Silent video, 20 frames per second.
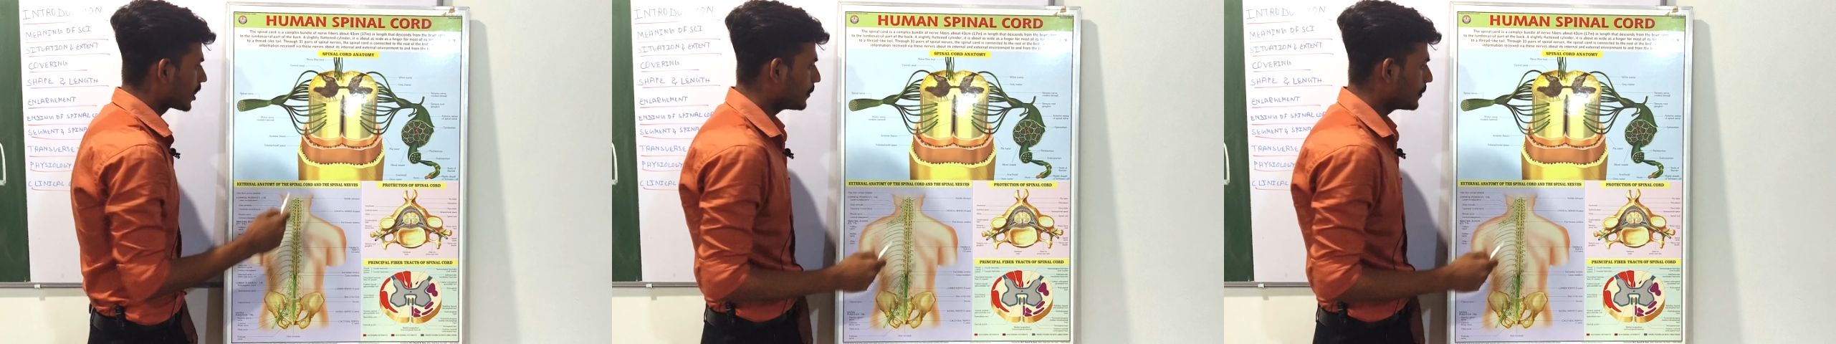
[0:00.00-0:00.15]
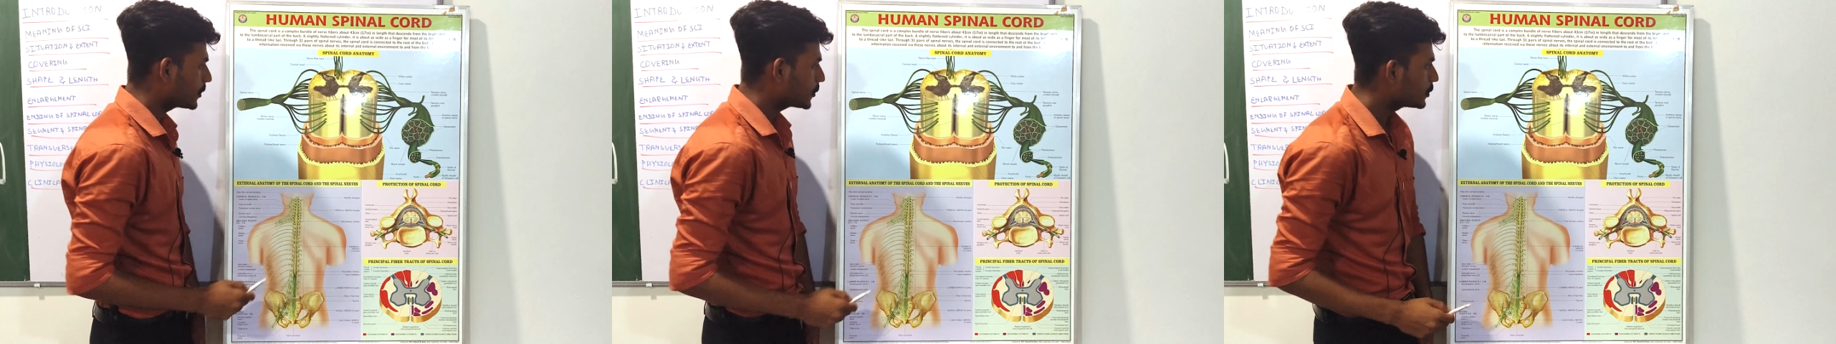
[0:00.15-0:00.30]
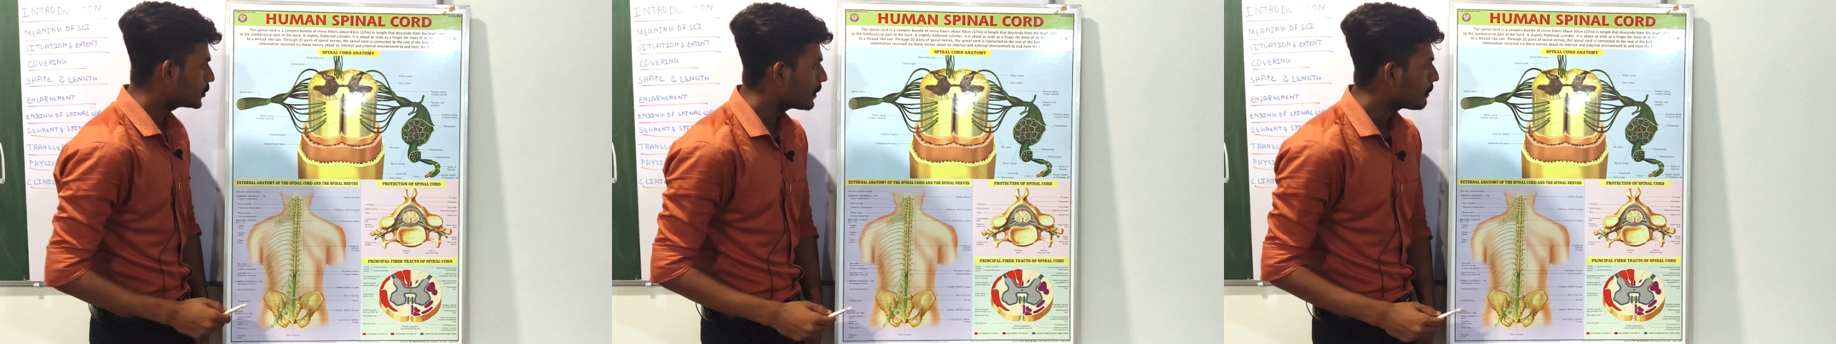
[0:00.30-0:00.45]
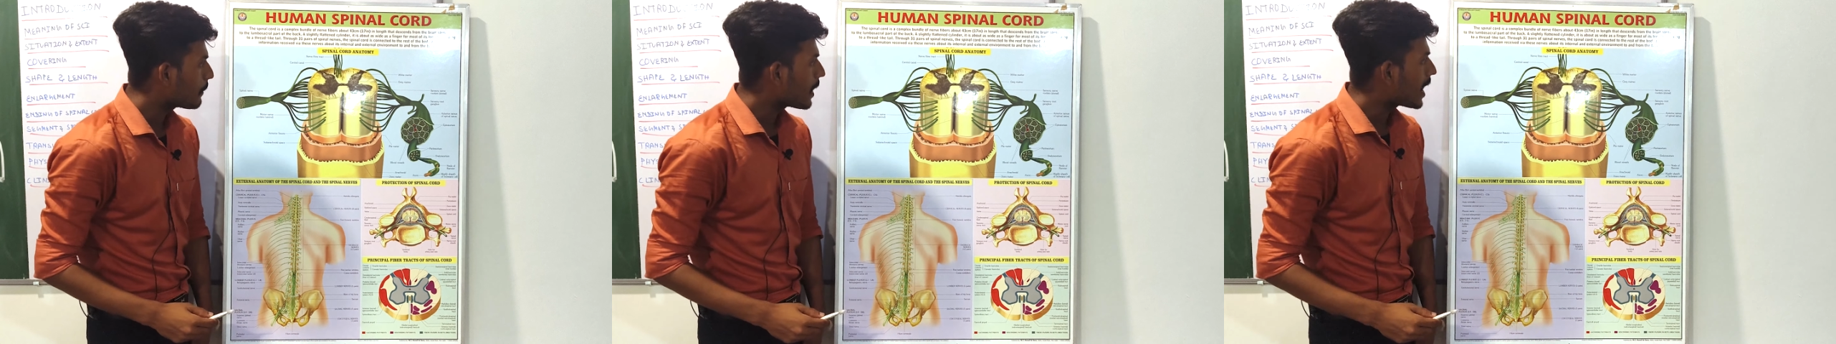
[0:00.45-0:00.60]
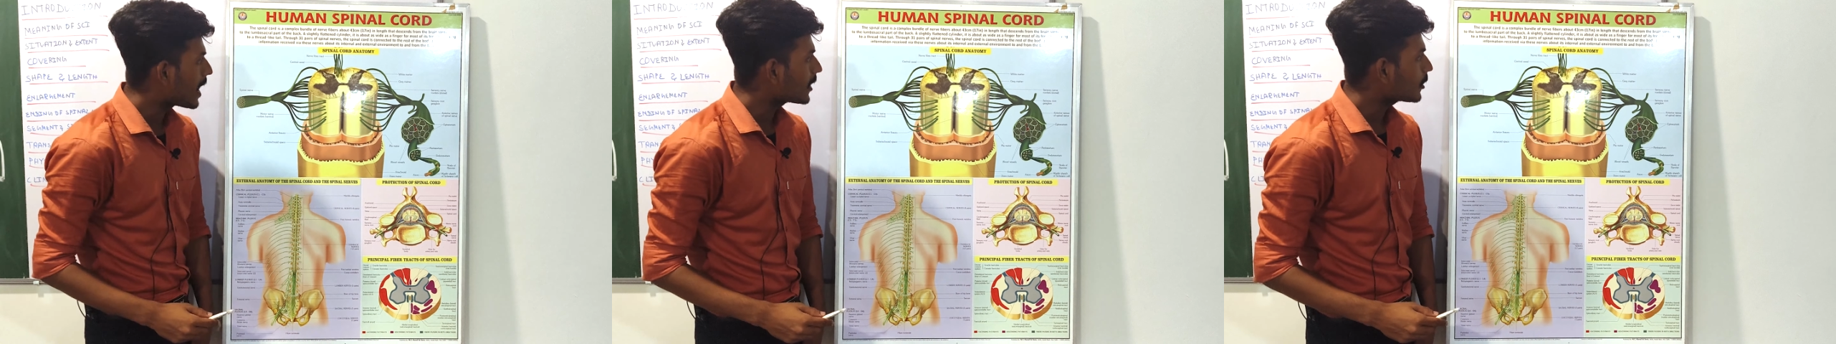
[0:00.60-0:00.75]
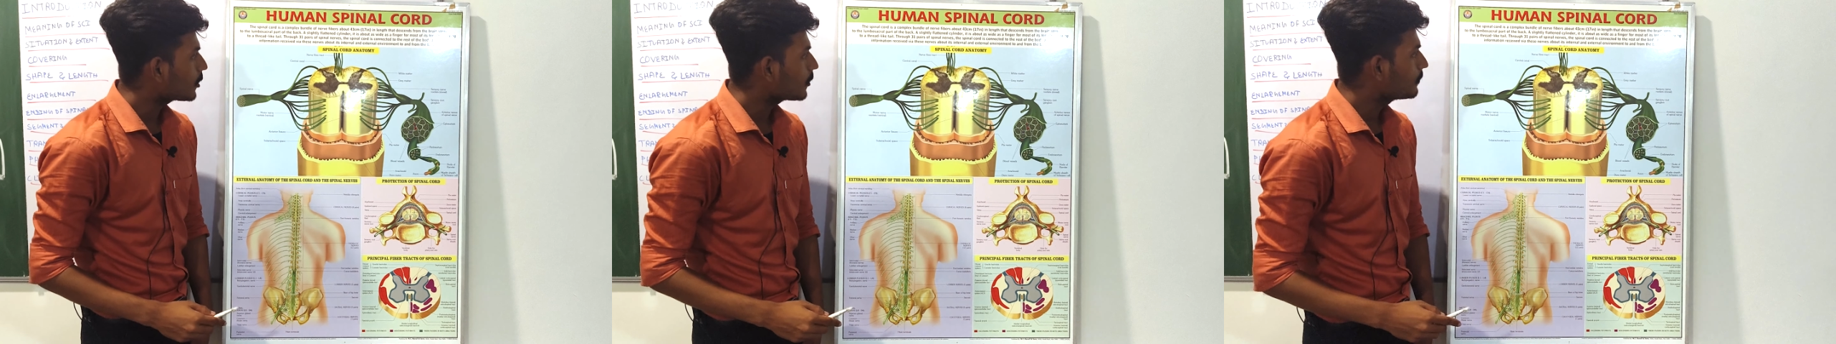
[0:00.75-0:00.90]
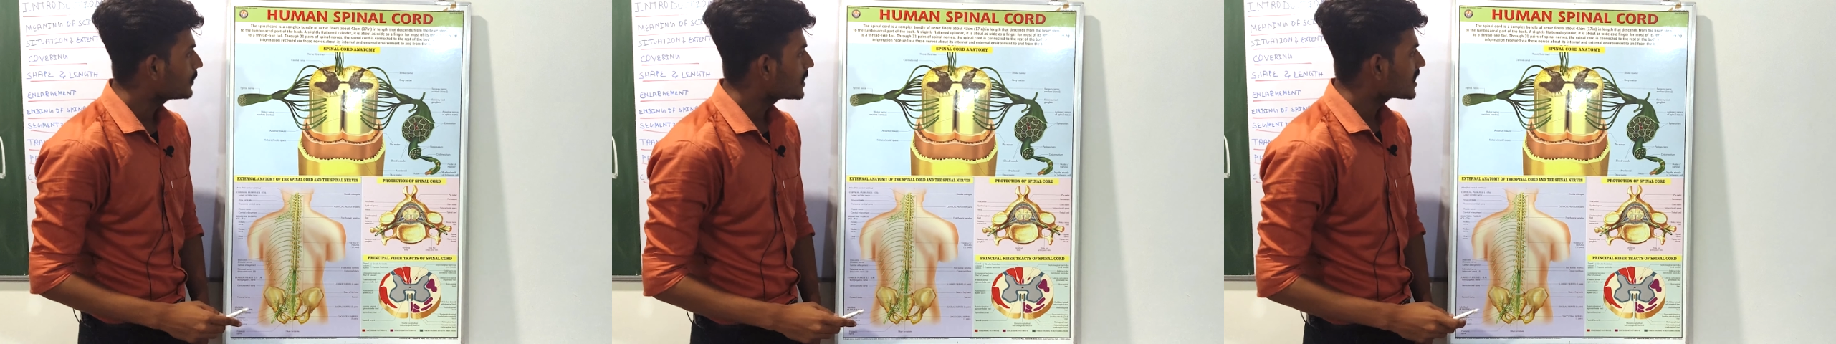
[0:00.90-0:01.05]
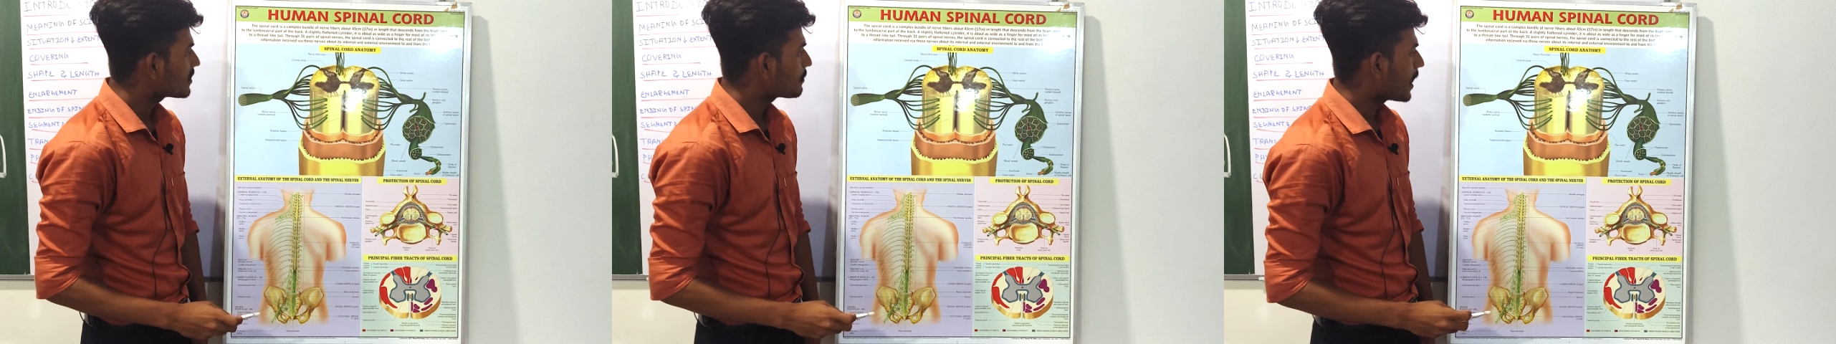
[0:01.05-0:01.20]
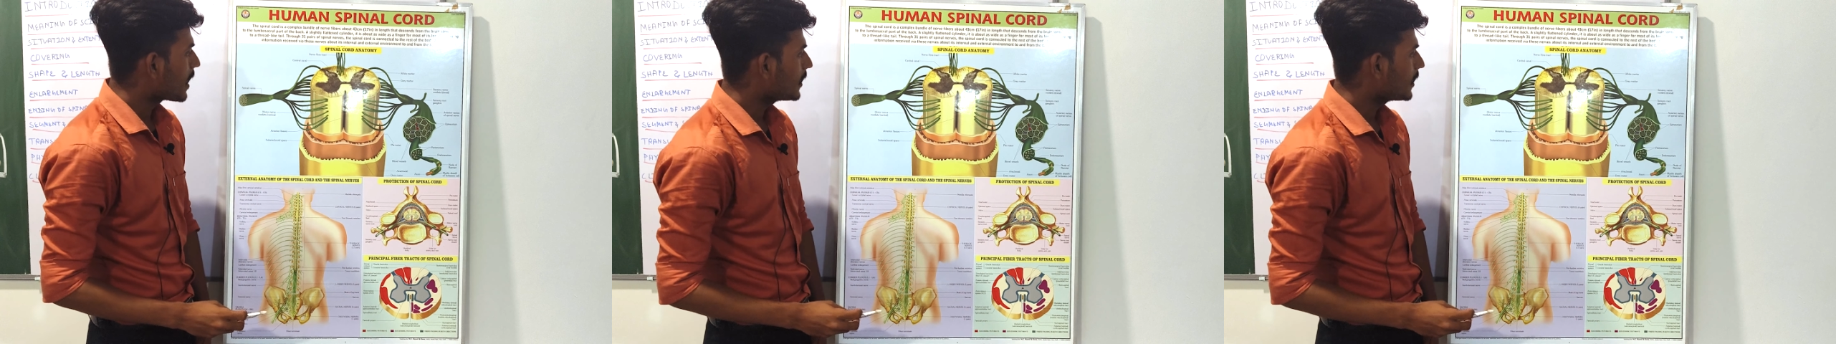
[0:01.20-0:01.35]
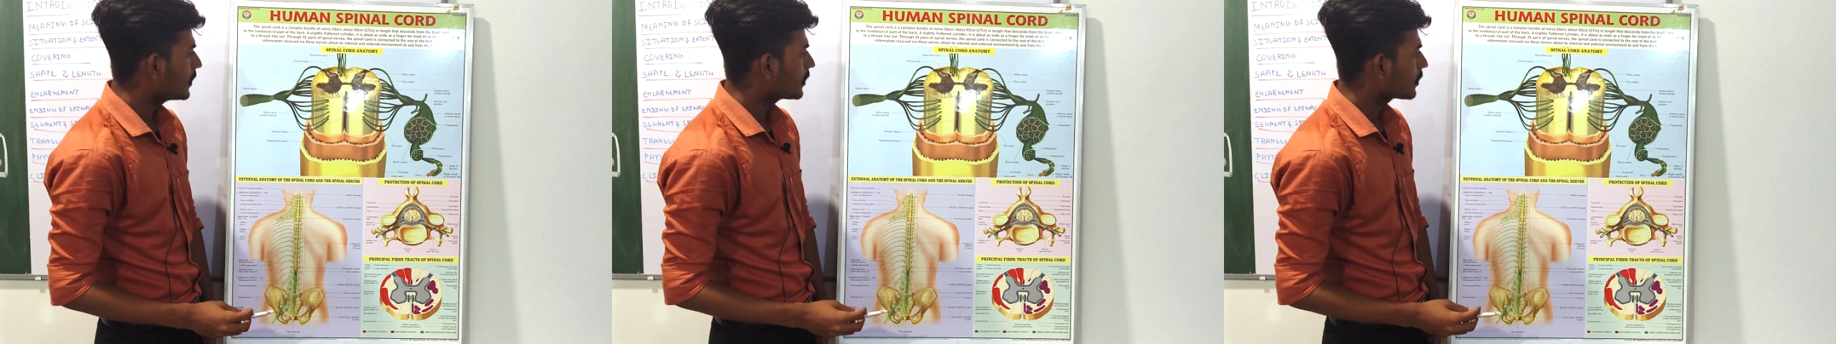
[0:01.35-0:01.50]
the part of the
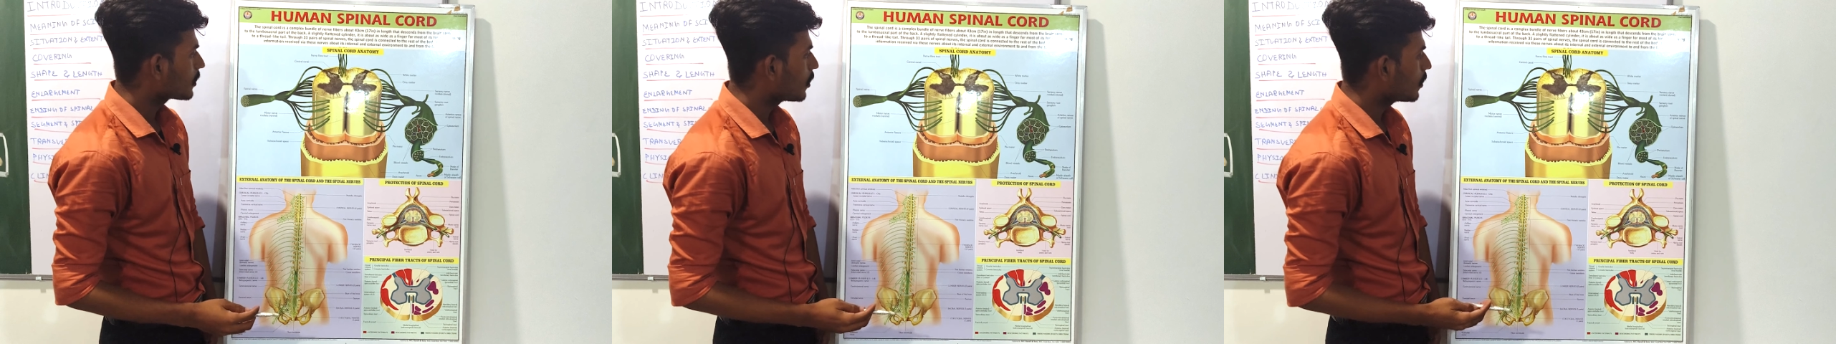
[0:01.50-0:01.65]
spinal cord,